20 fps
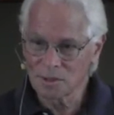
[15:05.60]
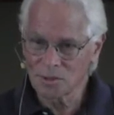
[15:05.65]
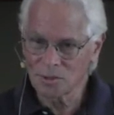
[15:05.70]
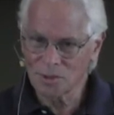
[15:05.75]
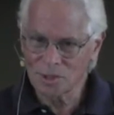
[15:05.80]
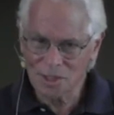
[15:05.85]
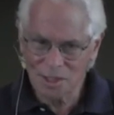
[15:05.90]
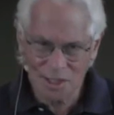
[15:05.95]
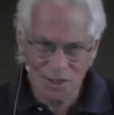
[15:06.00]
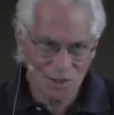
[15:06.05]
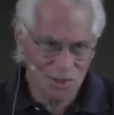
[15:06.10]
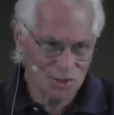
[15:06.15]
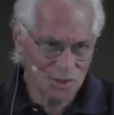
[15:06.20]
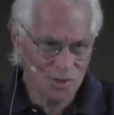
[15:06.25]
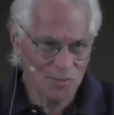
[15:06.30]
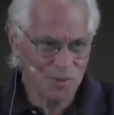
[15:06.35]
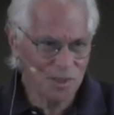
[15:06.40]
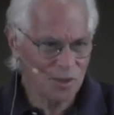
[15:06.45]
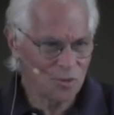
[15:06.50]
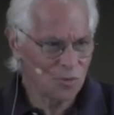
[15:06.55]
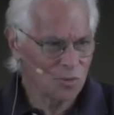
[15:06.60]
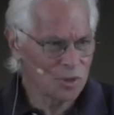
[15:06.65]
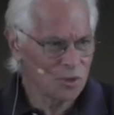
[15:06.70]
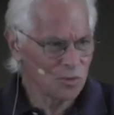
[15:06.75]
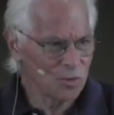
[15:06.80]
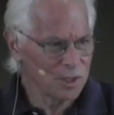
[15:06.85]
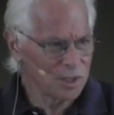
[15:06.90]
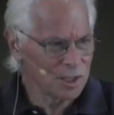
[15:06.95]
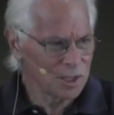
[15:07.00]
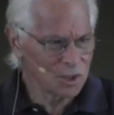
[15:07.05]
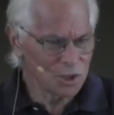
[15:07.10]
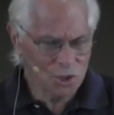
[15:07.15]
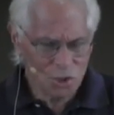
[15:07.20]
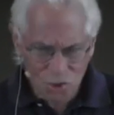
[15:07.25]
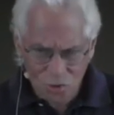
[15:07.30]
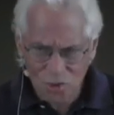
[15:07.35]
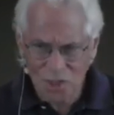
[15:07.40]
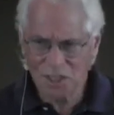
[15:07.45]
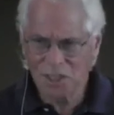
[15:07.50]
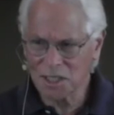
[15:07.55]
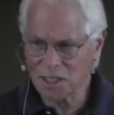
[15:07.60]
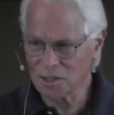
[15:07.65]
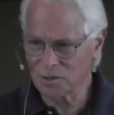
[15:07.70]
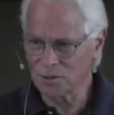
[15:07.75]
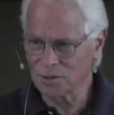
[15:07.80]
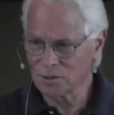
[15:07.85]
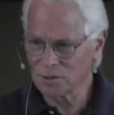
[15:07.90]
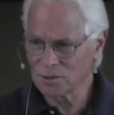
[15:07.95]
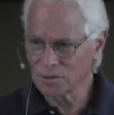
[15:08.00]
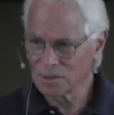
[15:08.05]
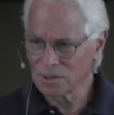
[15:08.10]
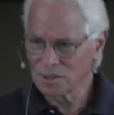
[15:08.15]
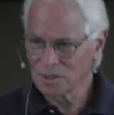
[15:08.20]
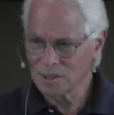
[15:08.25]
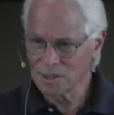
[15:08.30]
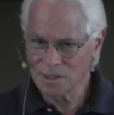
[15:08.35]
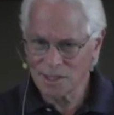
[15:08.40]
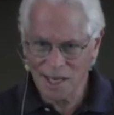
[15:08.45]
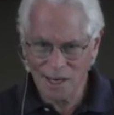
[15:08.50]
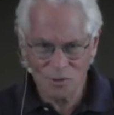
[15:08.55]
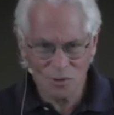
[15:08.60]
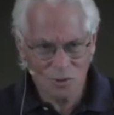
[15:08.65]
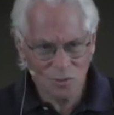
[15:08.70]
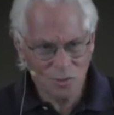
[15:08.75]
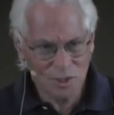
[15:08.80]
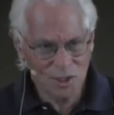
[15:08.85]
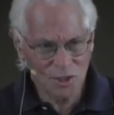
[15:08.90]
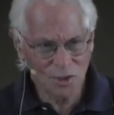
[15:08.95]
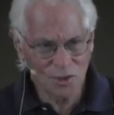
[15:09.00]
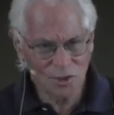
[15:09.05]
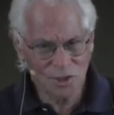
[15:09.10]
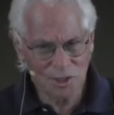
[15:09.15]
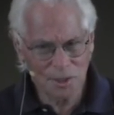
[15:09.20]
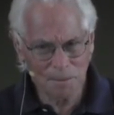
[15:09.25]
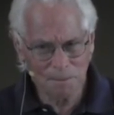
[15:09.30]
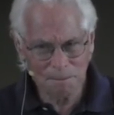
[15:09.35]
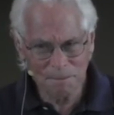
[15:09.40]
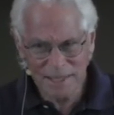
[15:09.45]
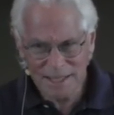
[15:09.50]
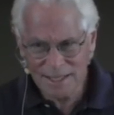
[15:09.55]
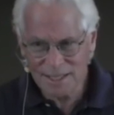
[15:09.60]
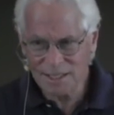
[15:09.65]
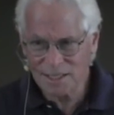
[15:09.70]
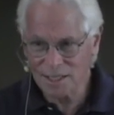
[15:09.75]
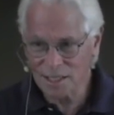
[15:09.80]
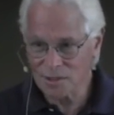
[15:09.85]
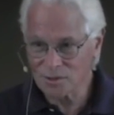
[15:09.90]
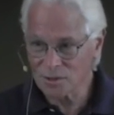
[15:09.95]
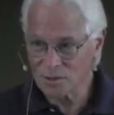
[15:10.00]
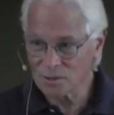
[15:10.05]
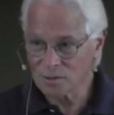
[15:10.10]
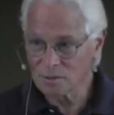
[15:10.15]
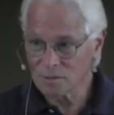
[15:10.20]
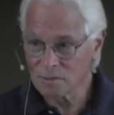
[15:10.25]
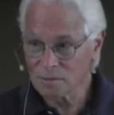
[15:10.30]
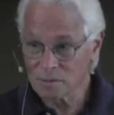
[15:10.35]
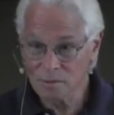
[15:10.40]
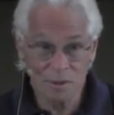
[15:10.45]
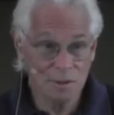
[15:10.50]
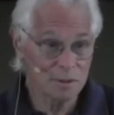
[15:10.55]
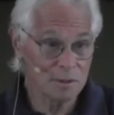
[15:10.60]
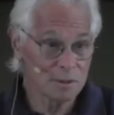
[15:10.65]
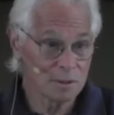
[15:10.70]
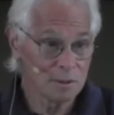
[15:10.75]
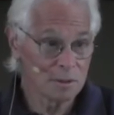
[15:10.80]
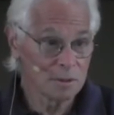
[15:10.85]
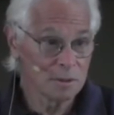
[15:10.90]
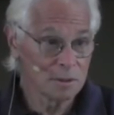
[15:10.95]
So it's not just about what are we going to do together, it's how are we going to be together, right?